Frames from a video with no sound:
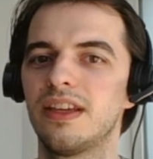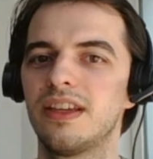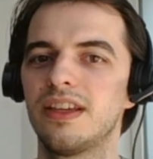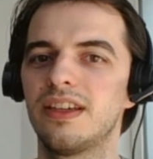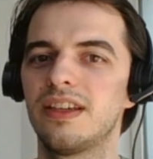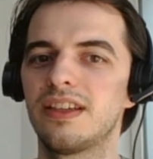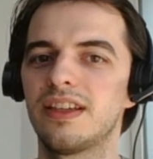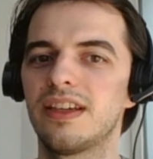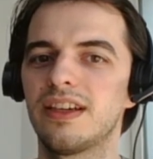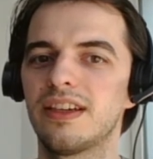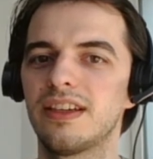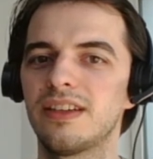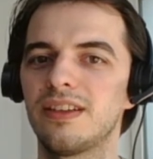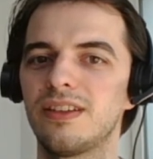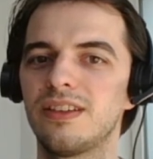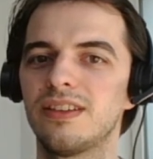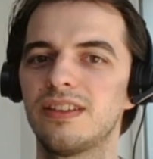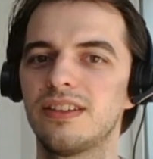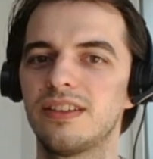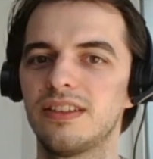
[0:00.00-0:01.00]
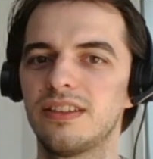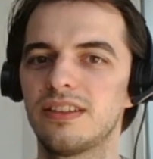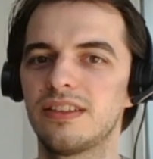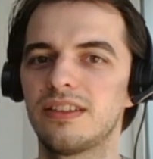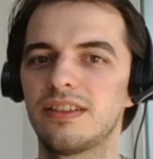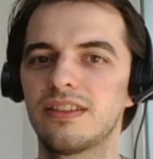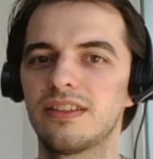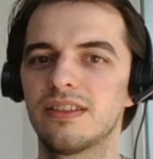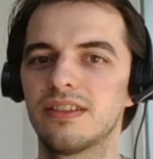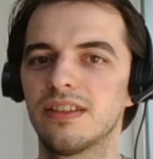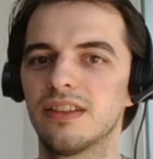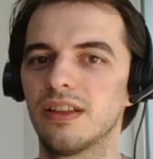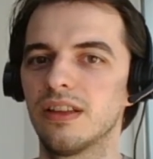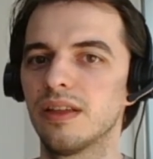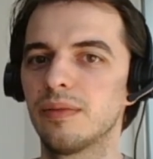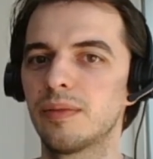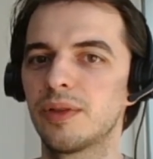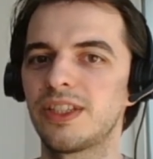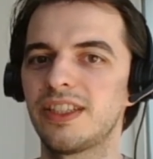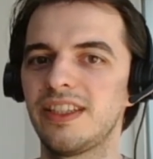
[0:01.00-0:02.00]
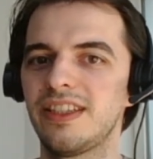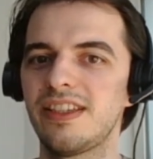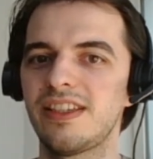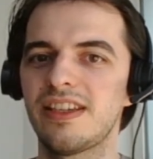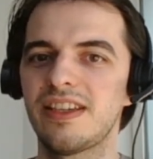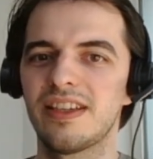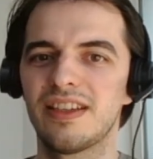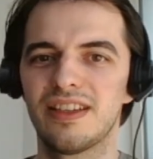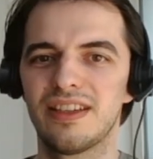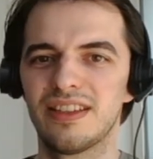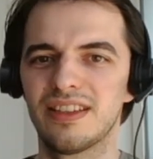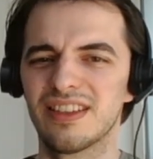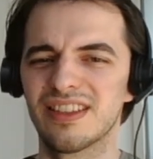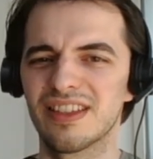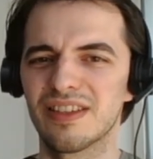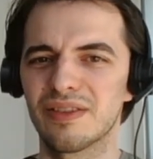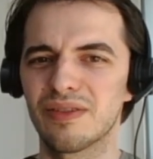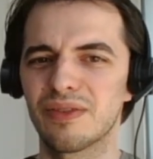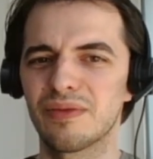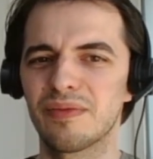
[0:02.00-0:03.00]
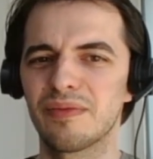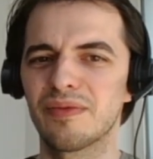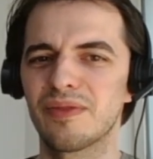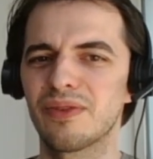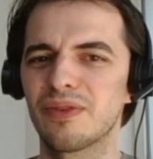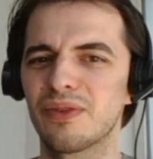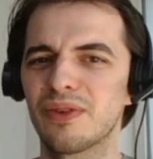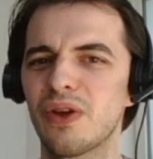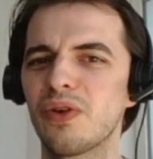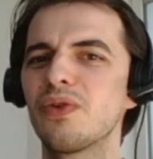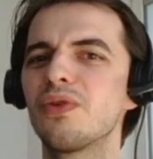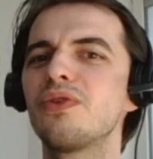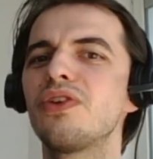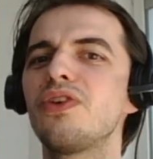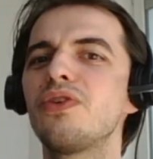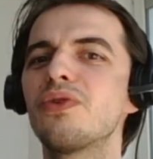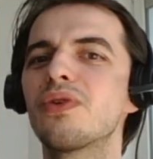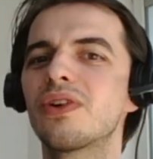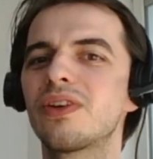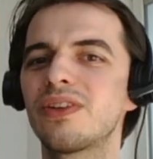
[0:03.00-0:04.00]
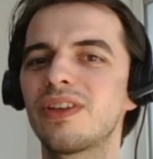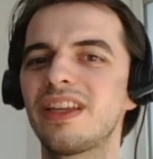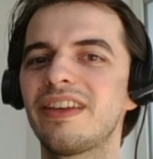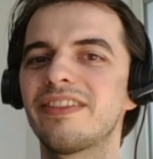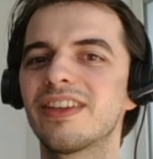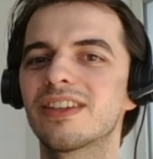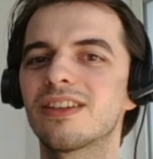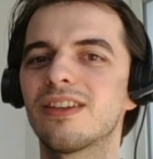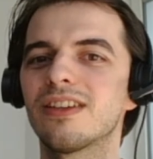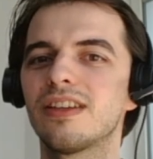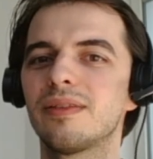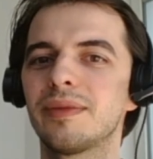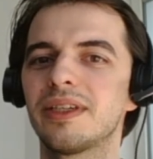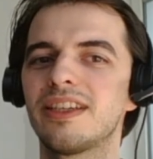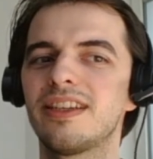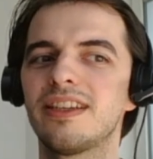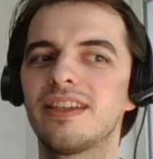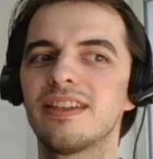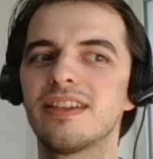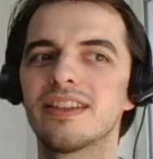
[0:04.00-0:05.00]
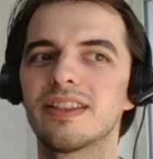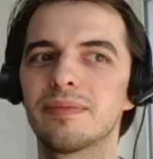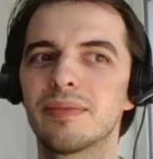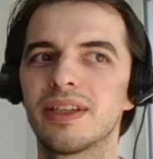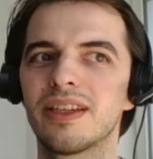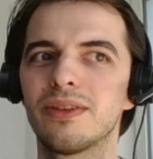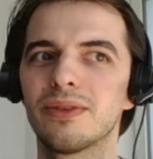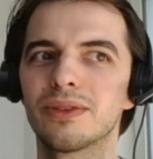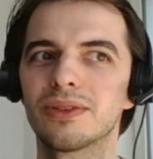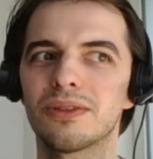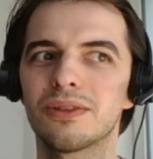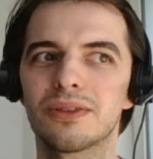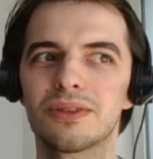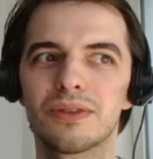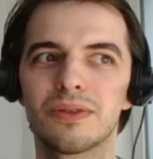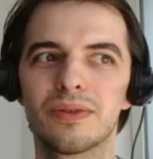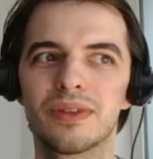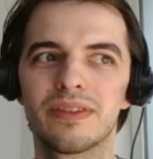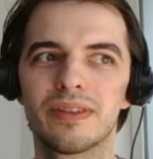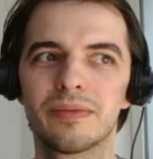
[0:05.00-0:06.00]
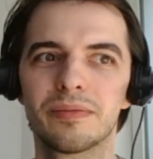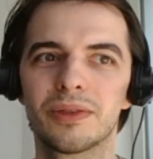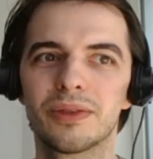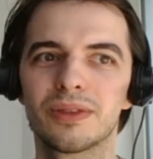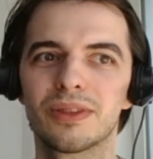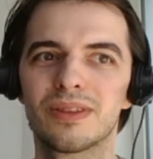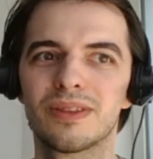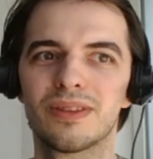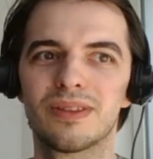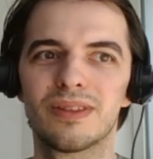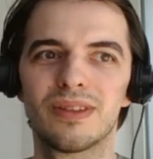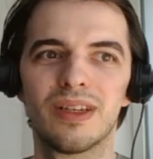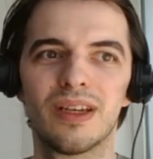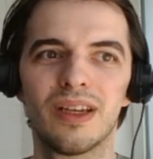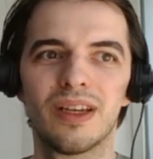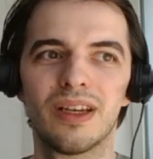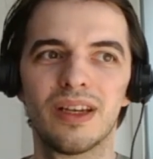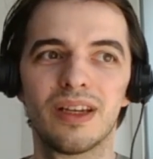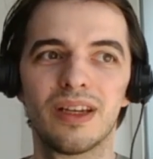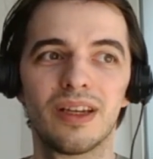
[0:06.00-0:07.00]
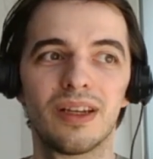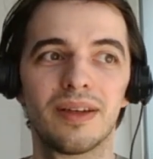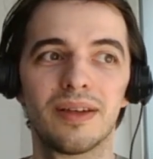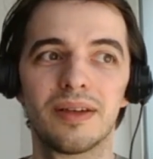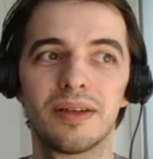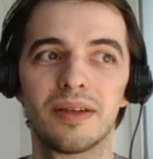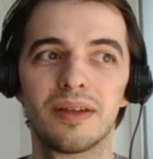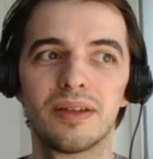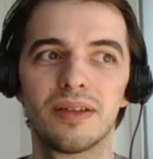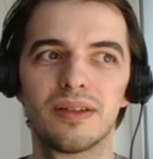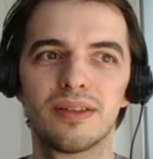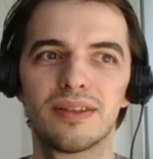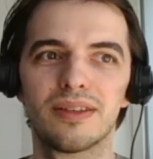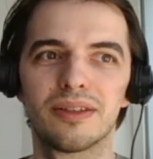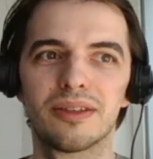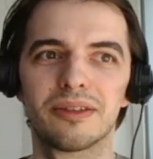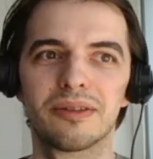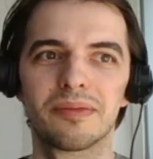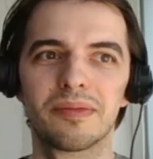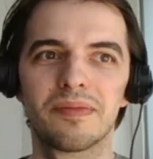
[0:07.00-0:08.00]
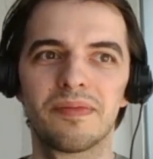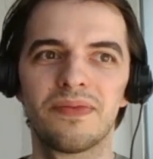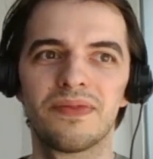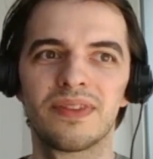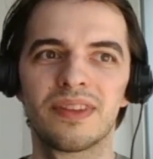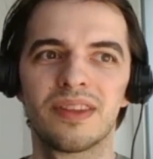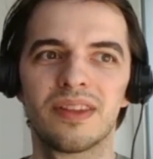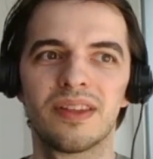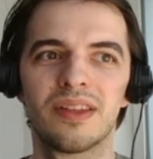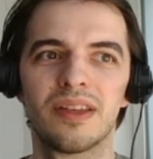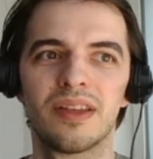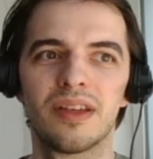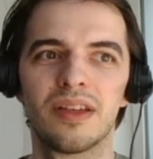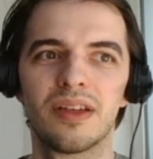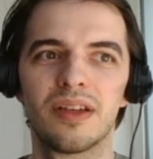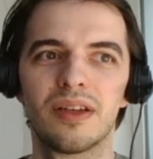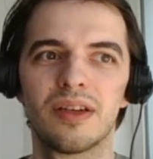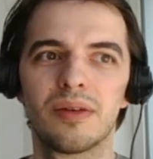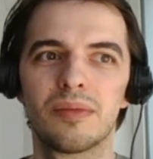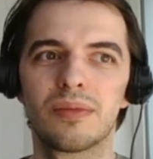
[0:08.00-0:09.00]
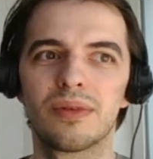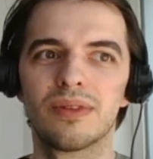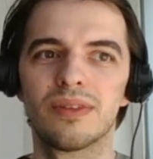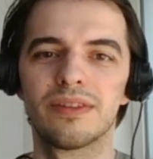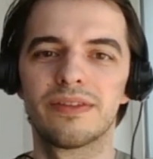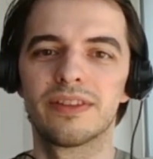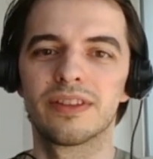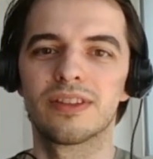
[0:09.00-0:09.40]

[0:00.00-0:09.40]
an idle, a libertine. You could even call him a hedonist, but he was also one of the most uh, prolific